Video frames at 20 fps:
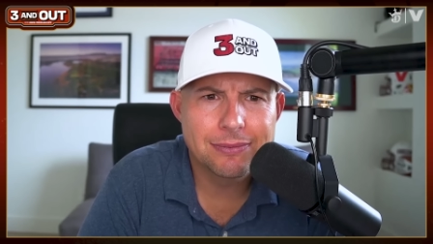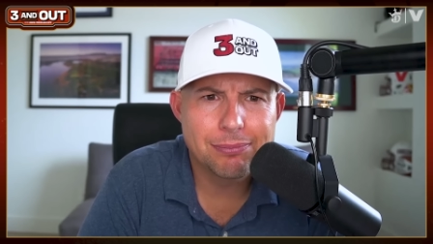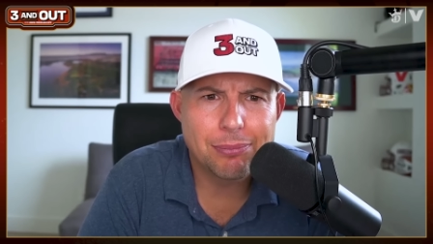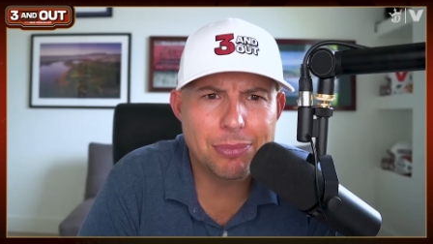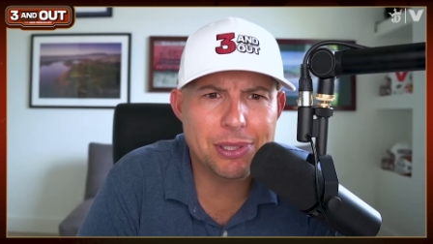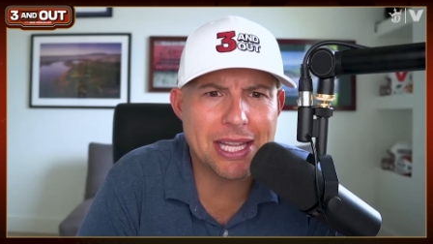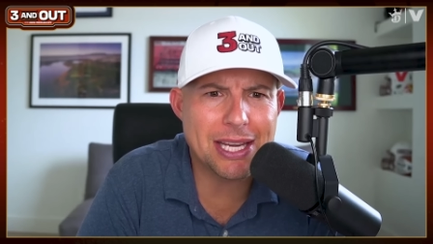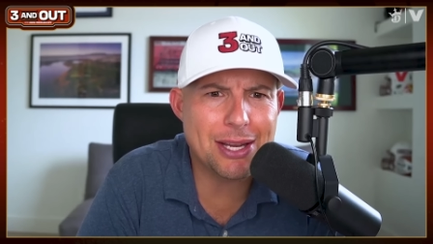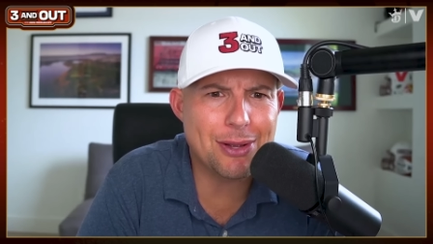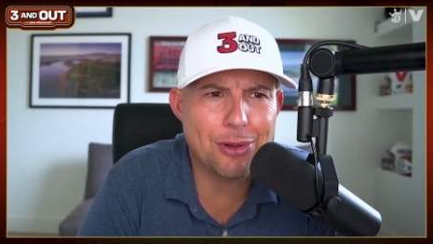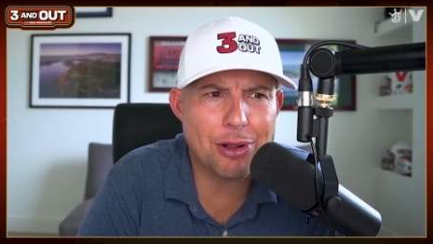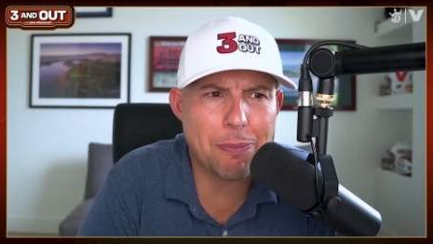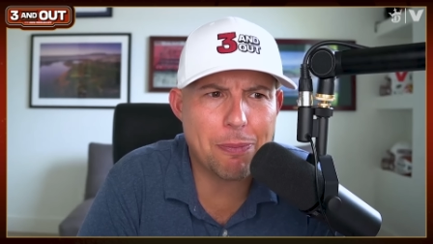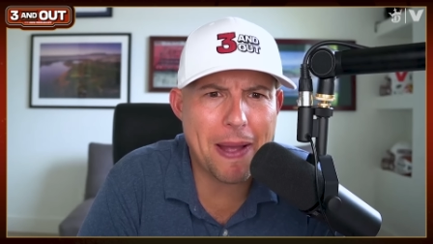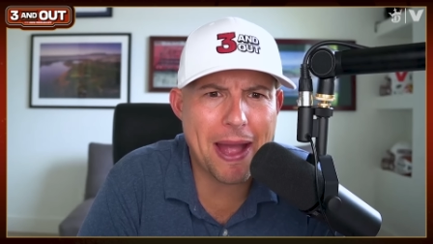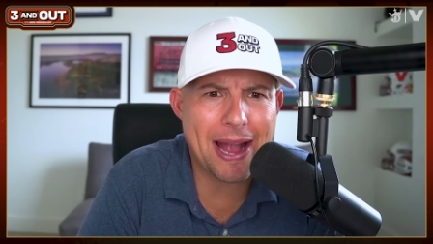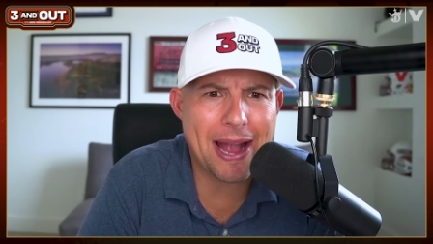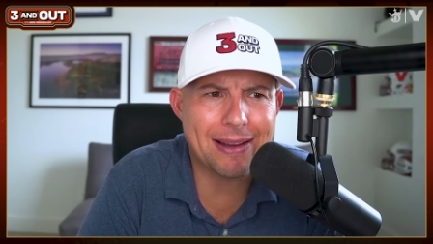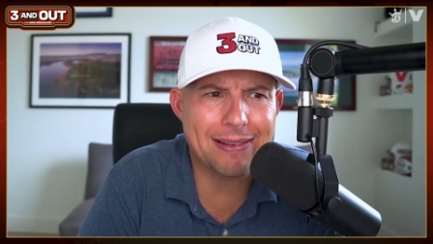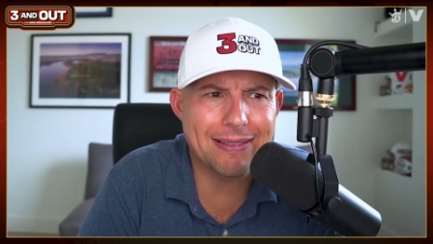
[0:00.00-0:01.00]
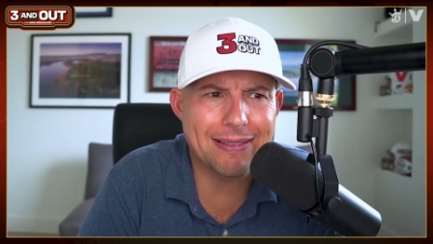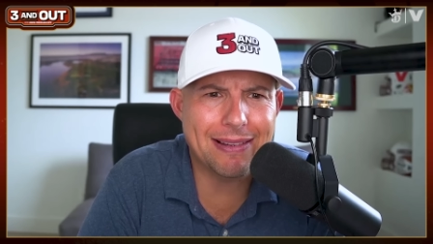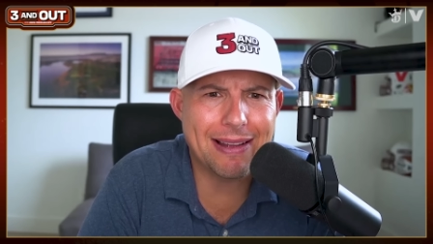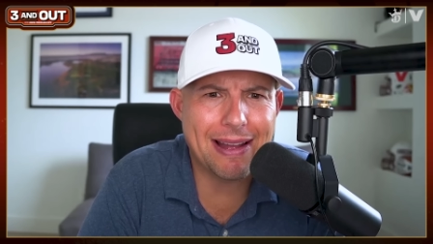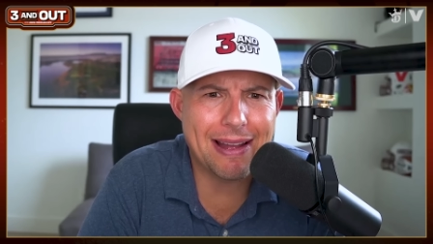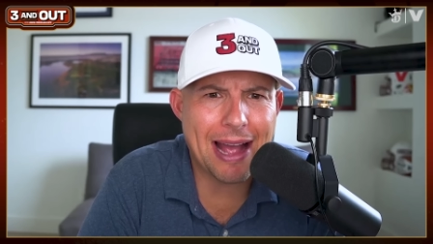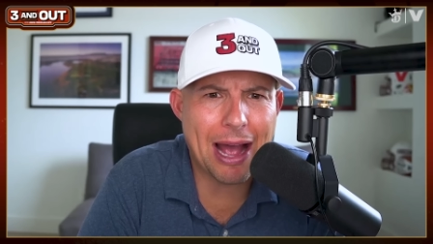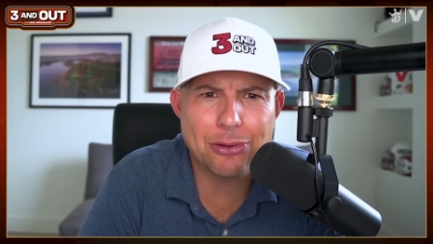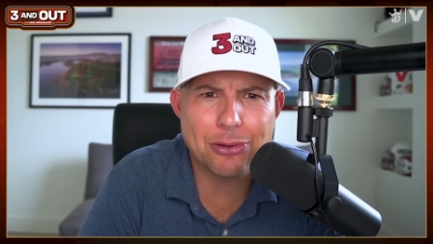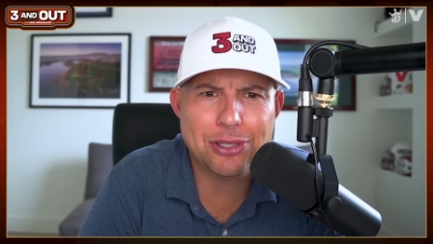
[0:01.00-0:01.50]
But then you look back,
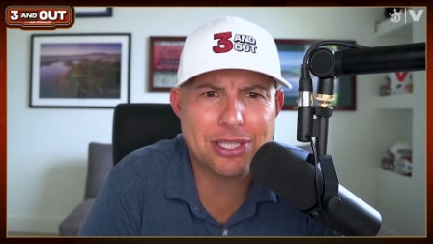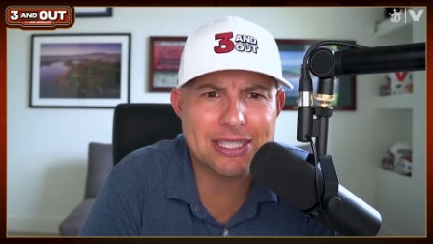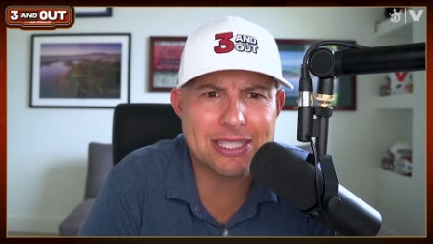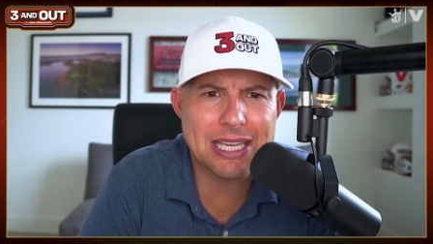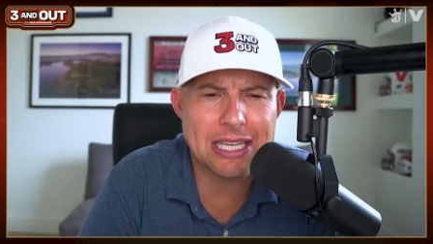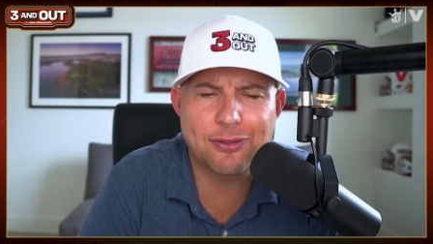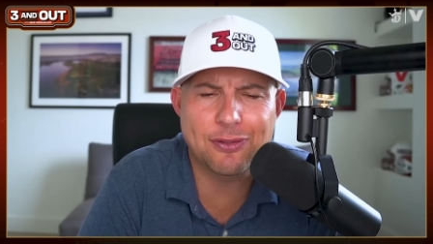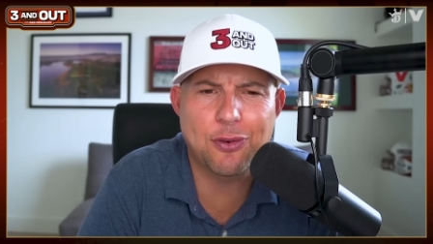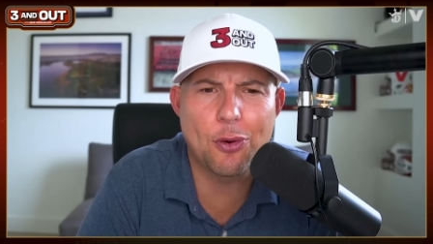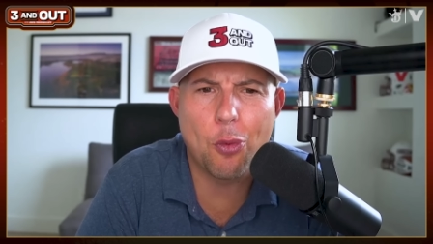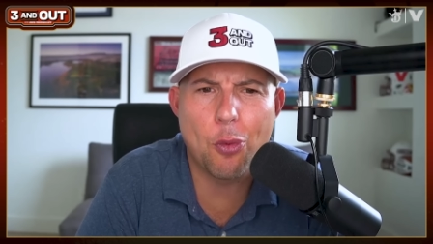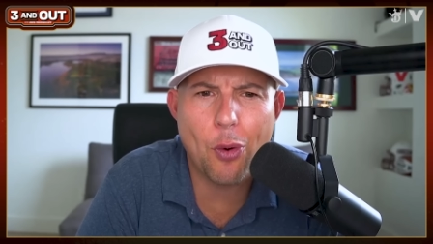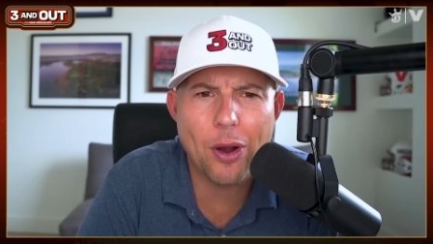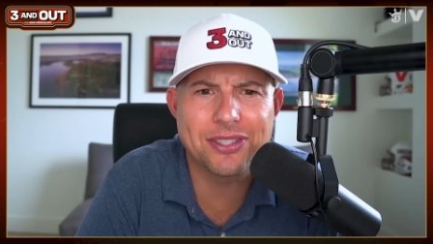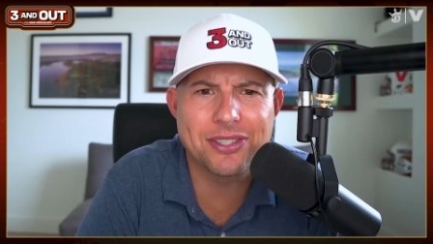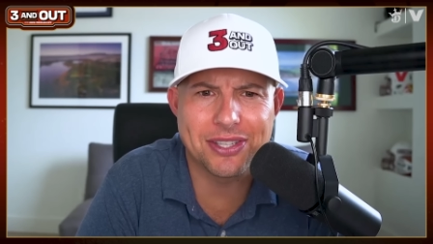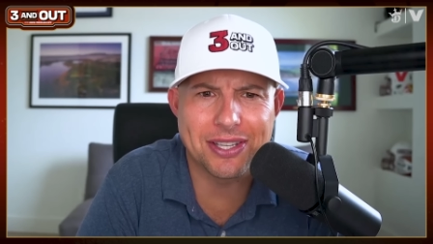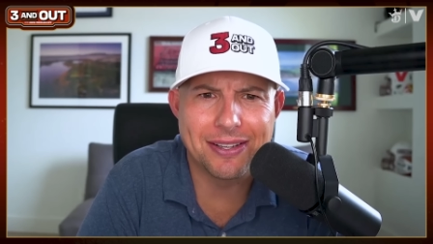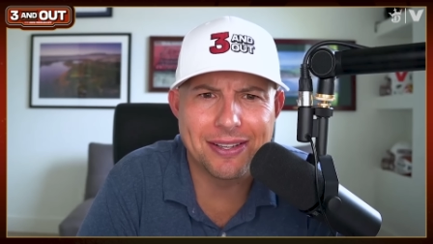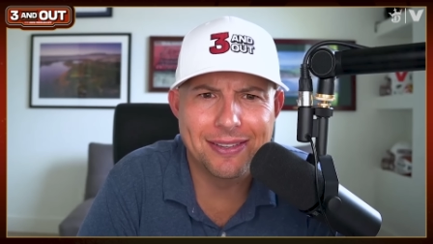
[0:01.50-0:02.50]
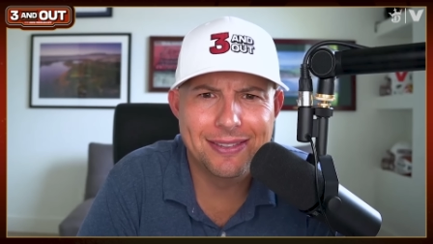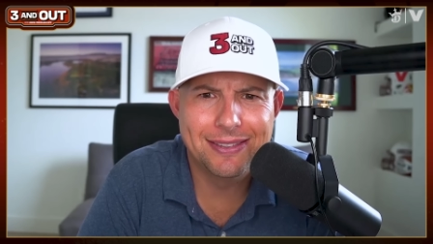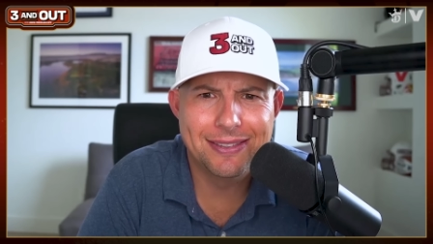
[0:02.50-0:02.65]
how successful was he